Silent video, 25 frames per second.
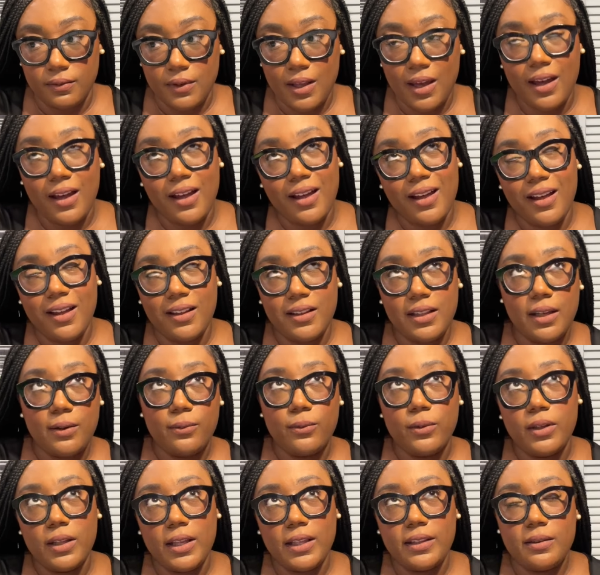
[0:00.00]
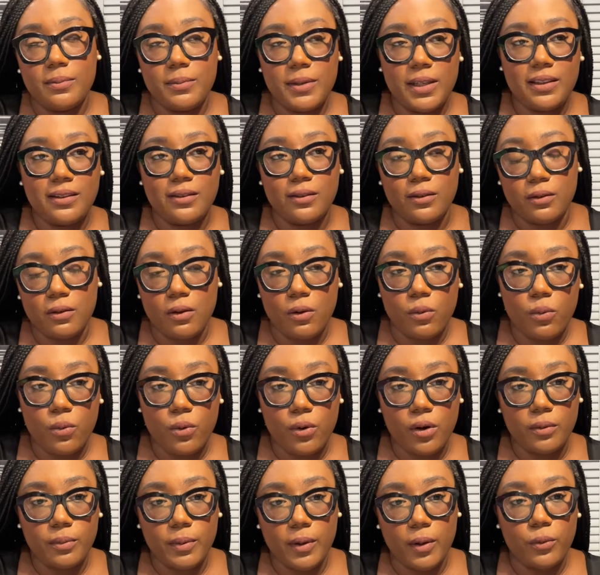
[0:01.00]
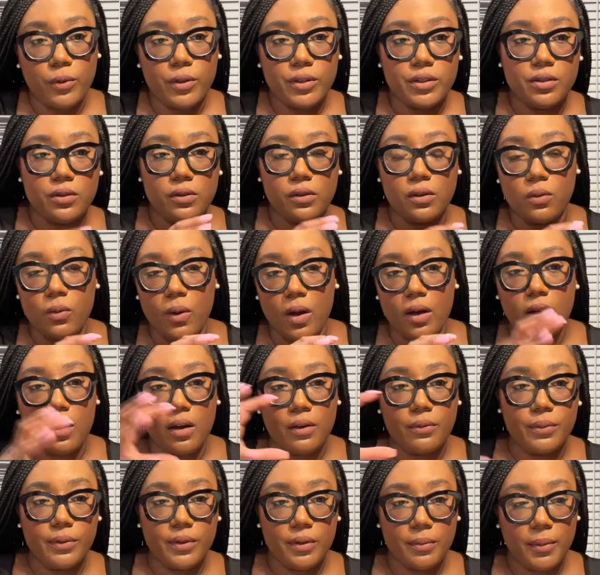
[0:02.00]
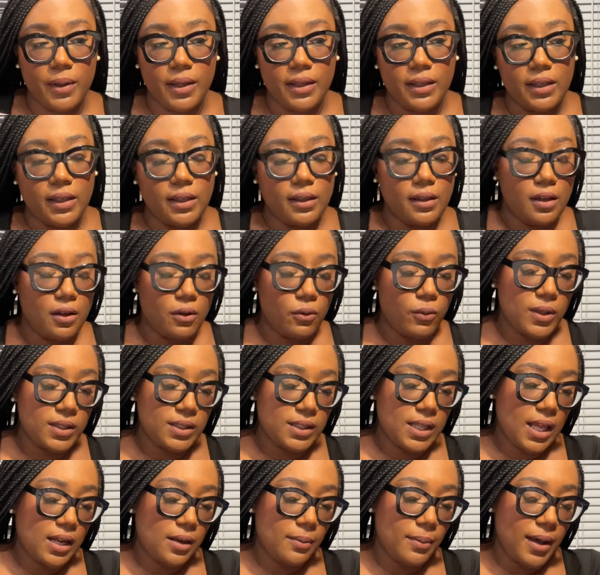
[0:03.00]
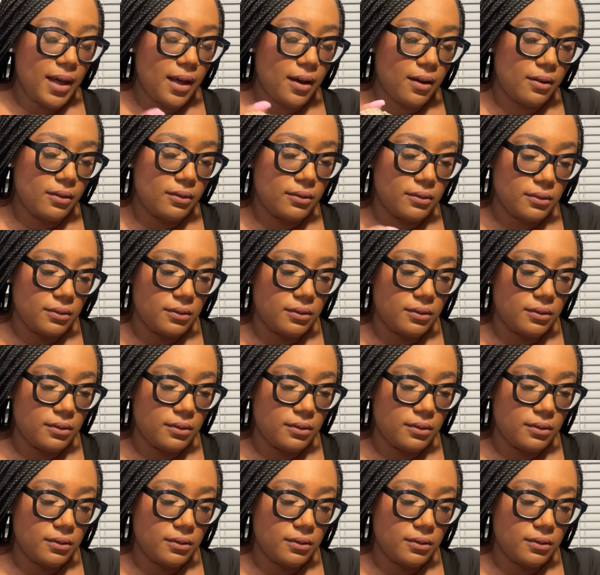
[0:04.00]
Ah, we'll let them get the award, but we're still going to walk off with the money. What's that about?